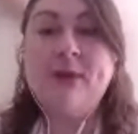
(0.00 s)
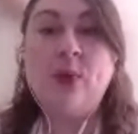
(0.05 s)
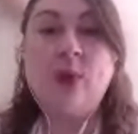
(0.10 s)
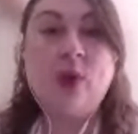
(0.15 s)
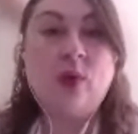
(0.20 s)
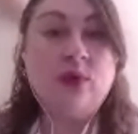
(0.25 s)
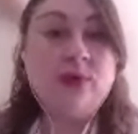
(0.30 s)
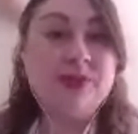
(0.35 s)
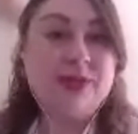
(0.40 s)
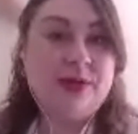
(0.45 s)

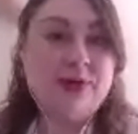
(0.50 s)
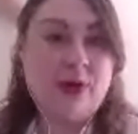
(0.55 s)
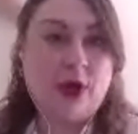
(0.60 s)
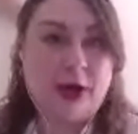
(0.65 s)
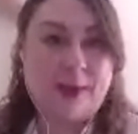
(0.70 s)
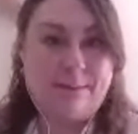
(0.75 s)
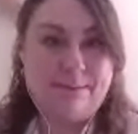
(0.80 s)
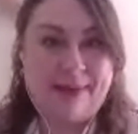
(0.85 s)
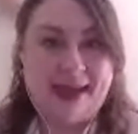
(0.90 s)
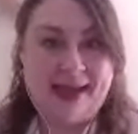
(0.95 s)
We're also
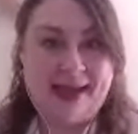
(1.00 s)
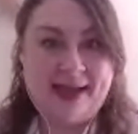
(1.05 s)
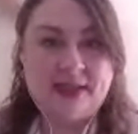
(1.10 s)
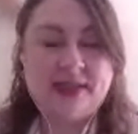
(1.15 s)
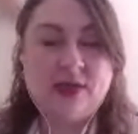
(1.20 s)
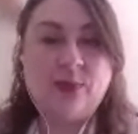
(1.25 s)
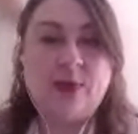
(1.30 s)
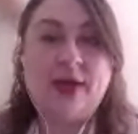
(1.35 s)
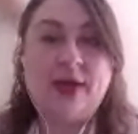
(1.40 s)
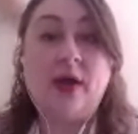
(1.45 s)
not a bank,
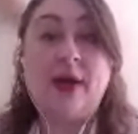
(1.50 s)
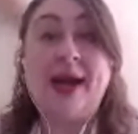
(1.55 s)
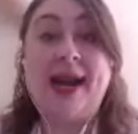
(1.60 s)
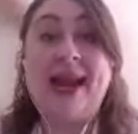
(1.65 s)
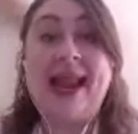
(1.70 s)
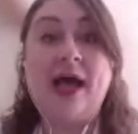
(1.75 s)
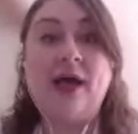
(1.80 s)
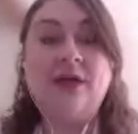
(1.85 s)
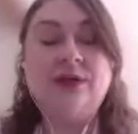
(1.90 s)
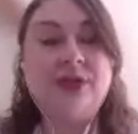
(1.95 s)
so we're not
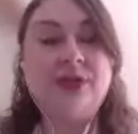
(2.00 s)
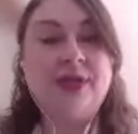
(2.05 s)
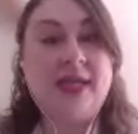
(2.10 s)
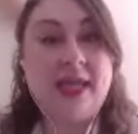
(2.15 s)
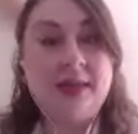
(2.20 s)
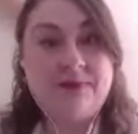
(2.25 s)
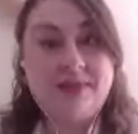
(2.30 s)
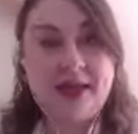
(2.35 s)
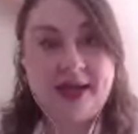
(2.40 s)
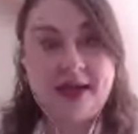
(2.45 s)
allowed to
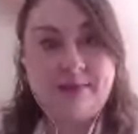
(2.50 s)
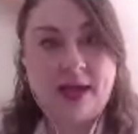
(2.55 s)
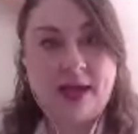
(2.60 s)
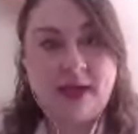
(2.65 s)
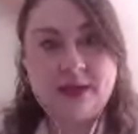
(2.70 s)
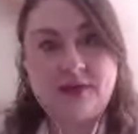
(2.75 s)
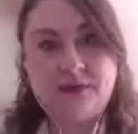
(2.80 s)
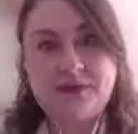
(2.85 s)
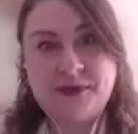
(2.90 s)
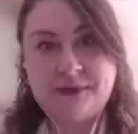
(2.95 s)
keep that
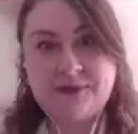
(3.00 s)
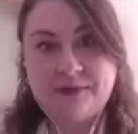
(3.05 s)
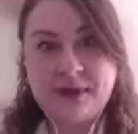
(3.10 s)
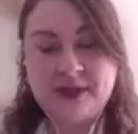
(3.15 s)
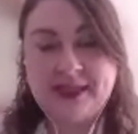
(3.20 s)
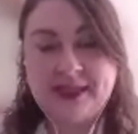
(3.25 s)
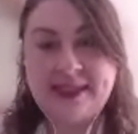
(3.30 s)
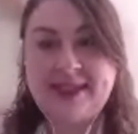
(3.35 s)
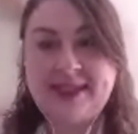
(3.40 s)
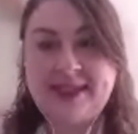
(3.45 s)
amount of
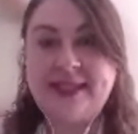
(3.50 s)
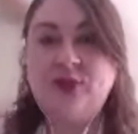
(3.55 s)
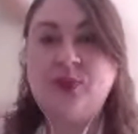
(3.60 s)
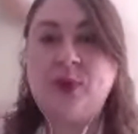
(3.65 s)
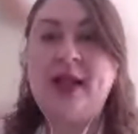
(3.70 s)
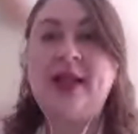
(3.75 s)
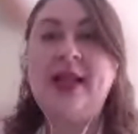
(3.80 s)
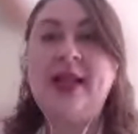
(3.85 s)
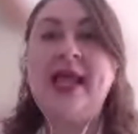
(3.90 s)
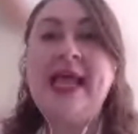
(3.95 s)
deposits as
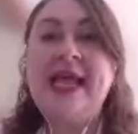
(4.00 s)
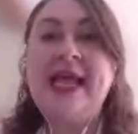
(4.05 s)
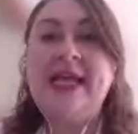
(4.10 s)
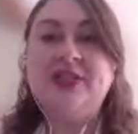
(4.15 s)
well.